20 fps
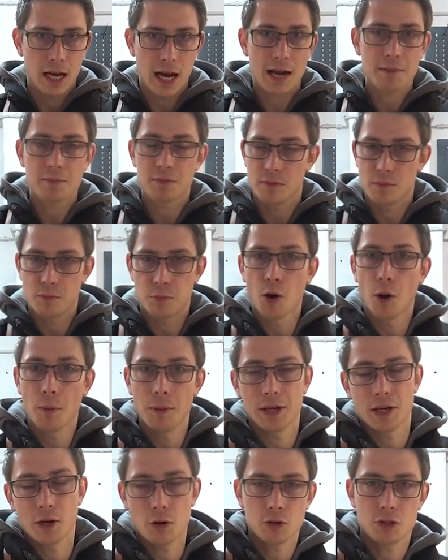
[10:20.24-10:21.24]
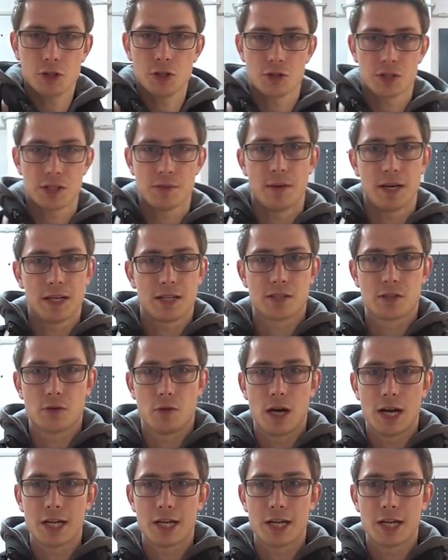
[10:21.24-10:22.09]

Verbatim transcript: I'm probably going to use the miter saw.